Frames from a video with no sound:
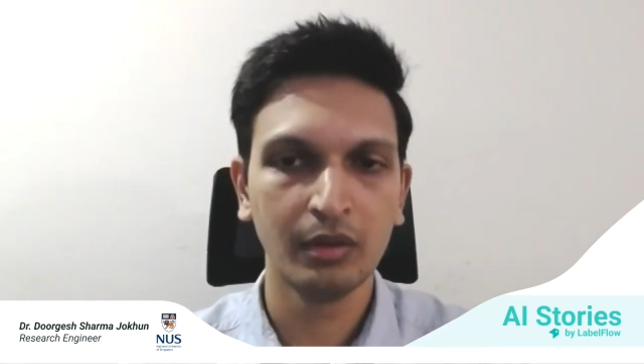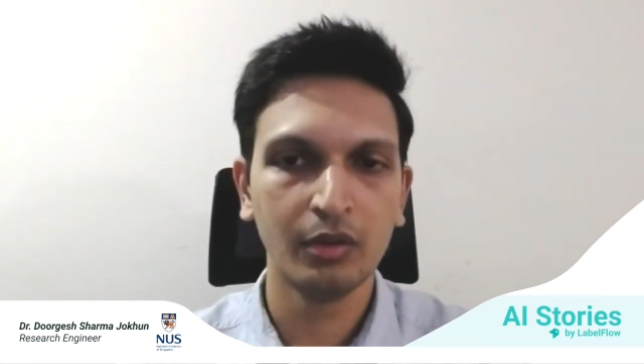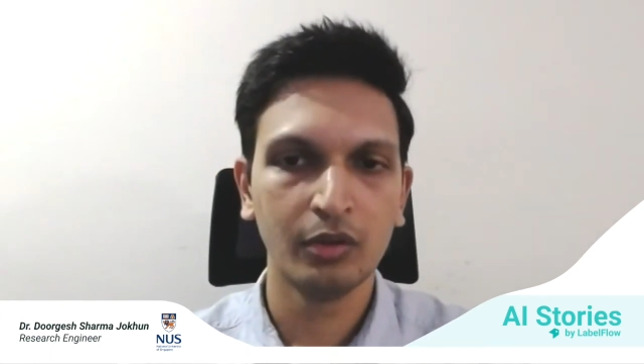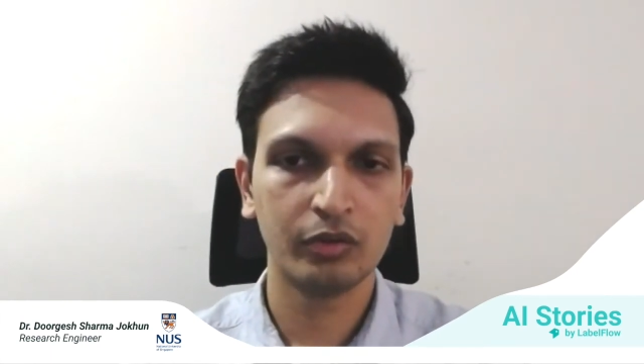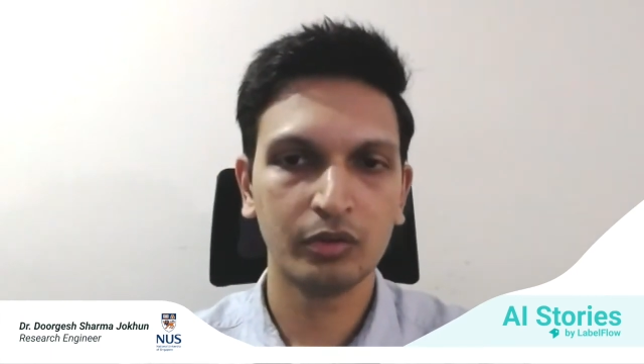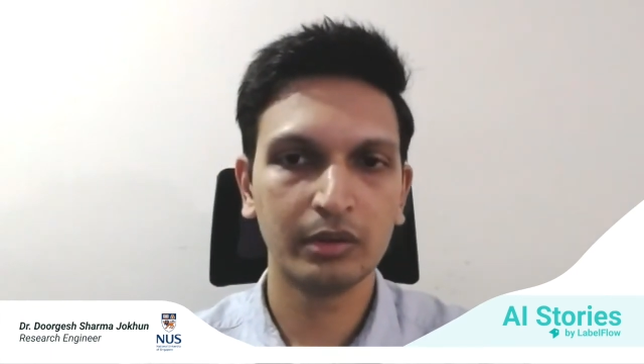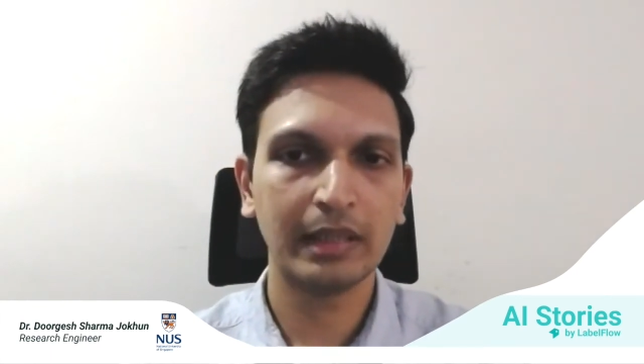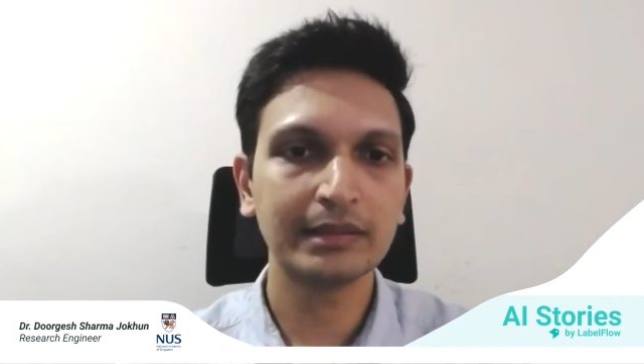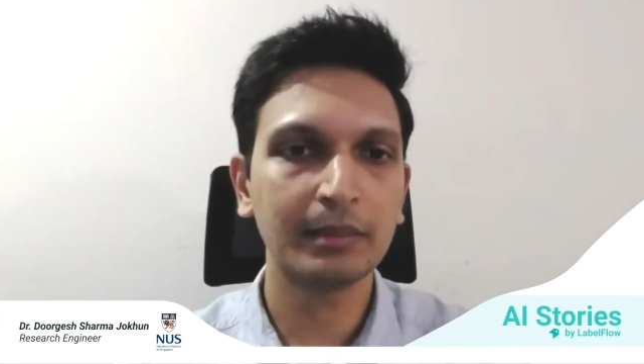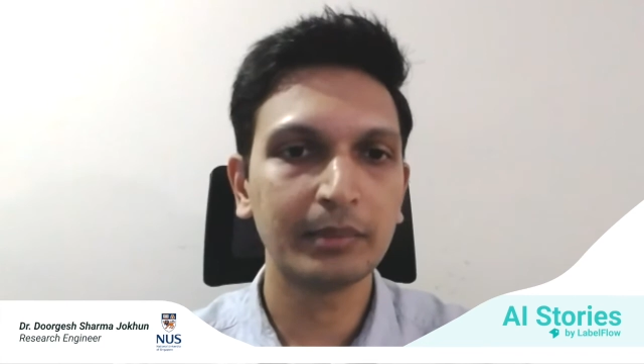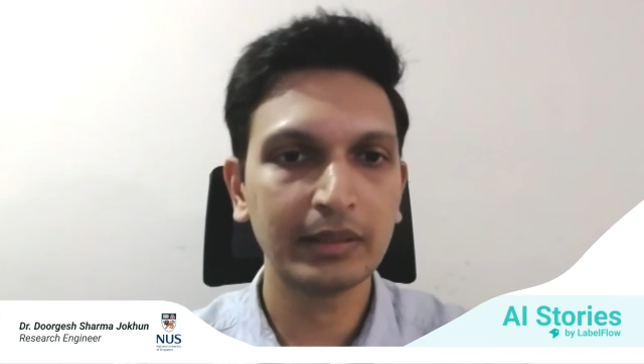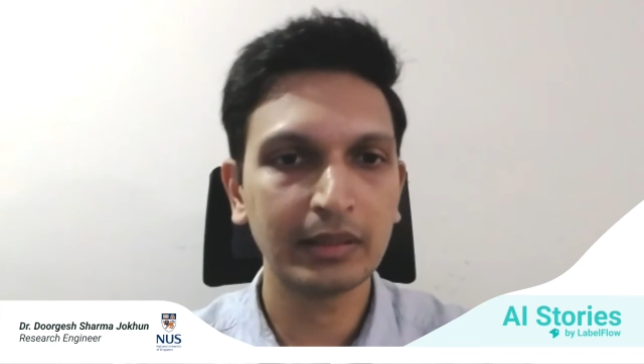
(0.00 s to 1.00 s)
So that's
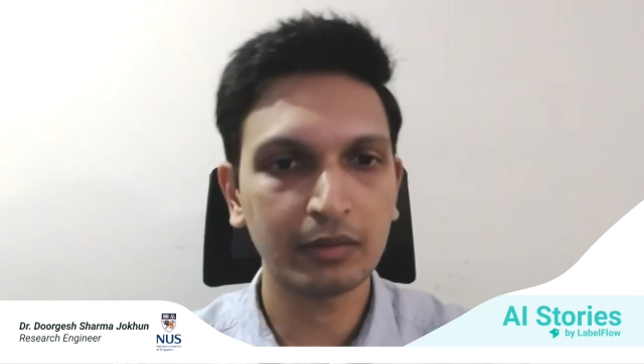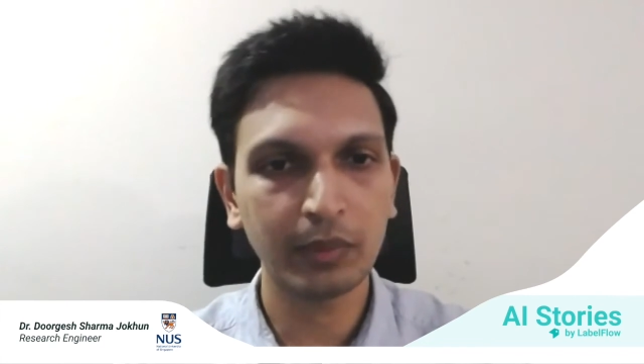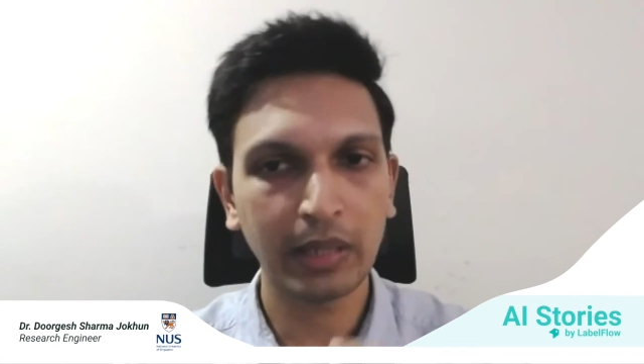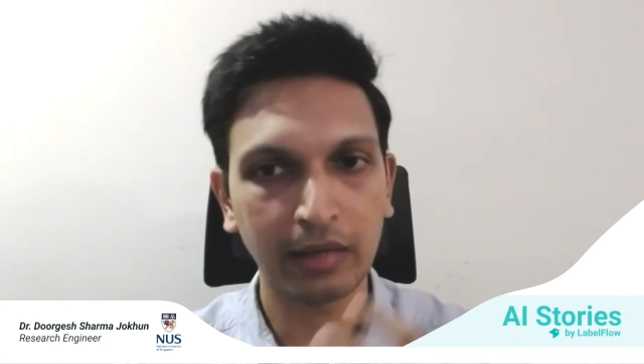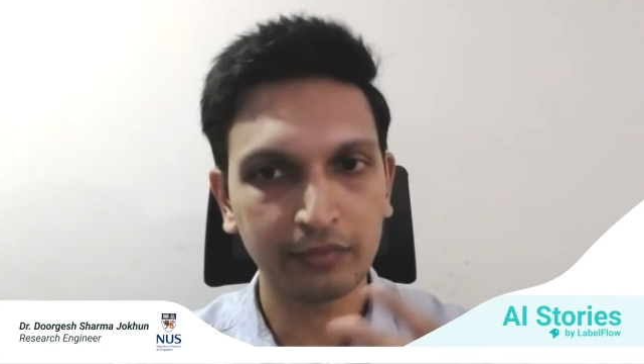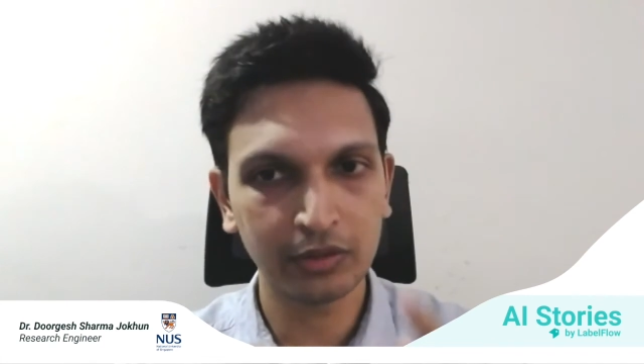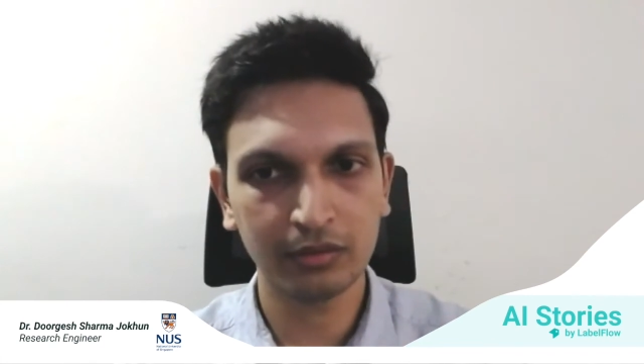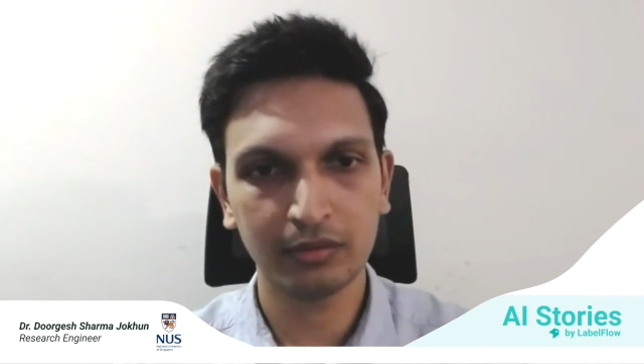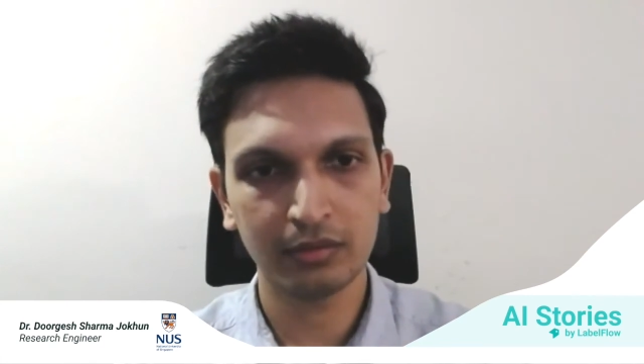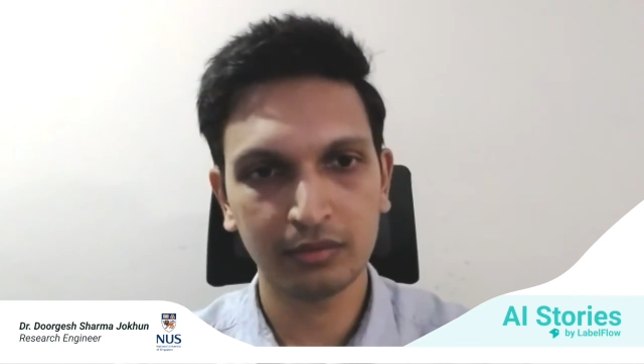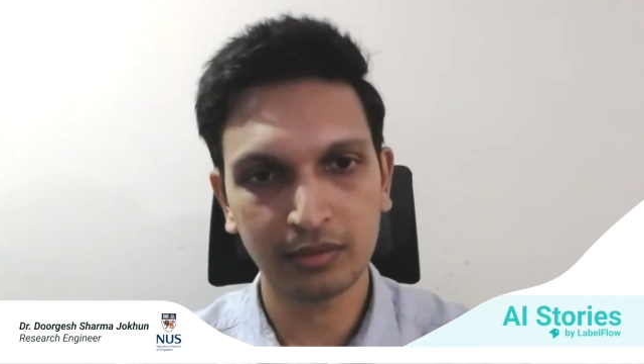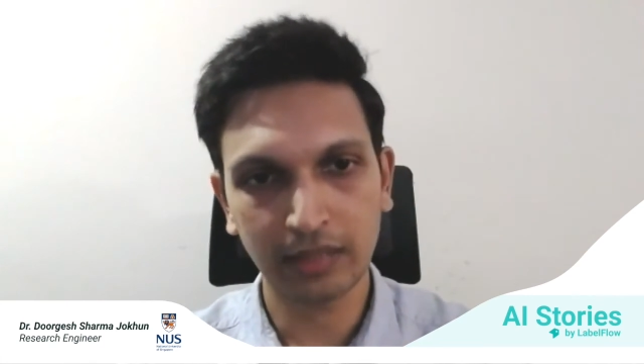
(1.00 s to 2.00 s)
something that we haven't
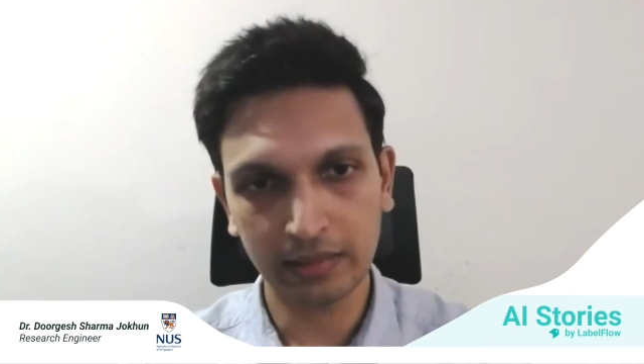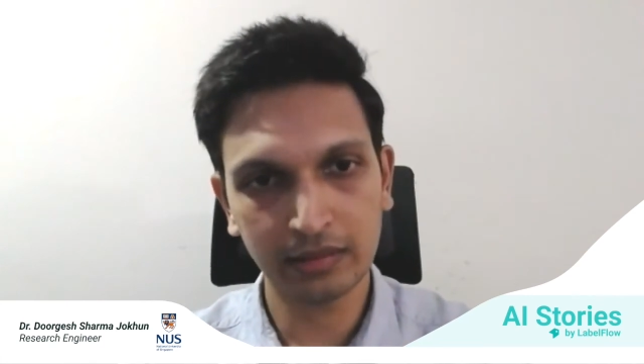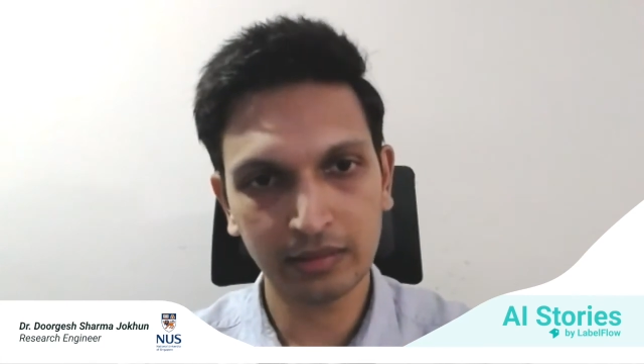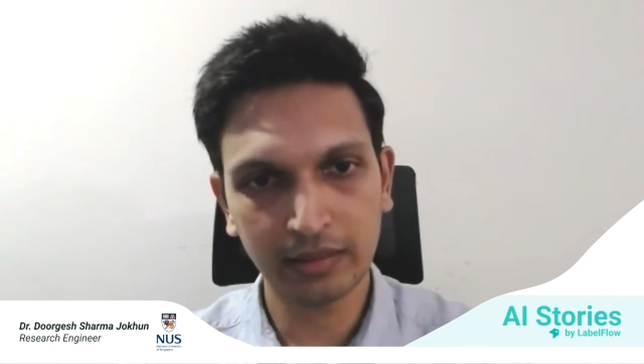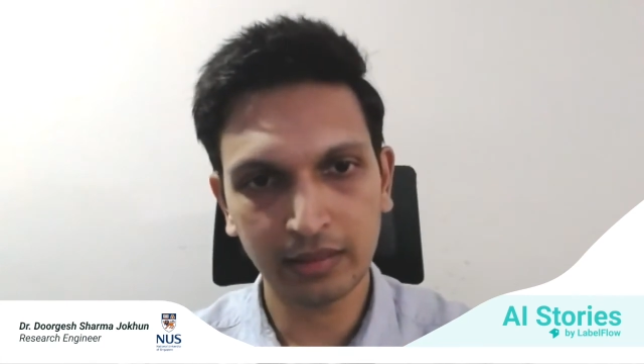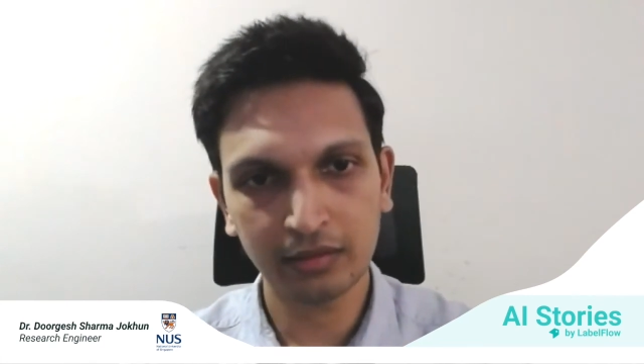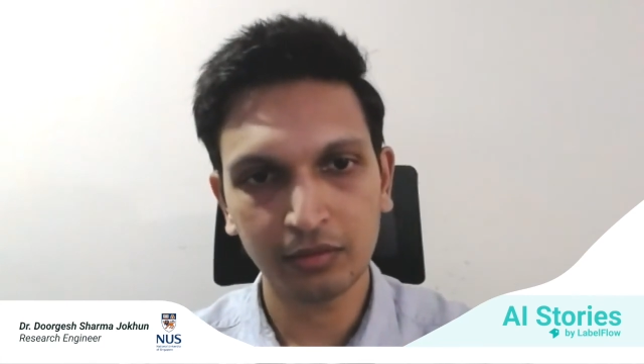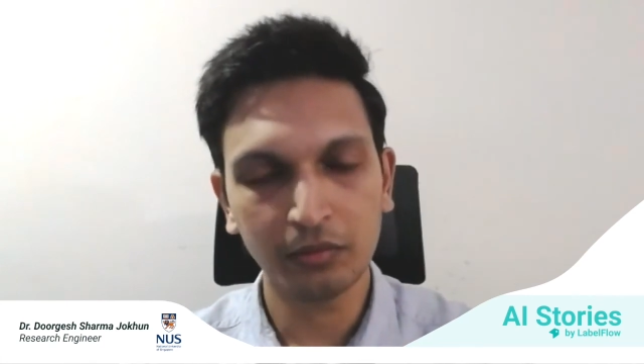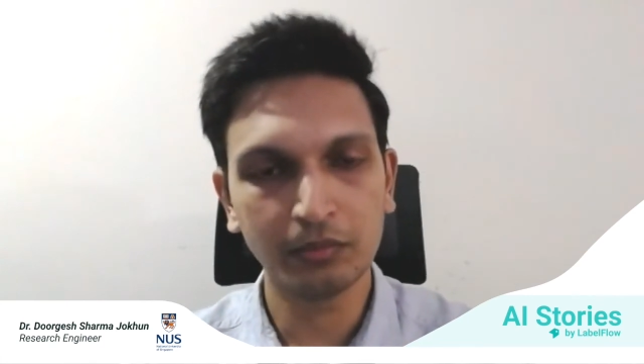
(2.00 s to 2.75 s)
tackled yet,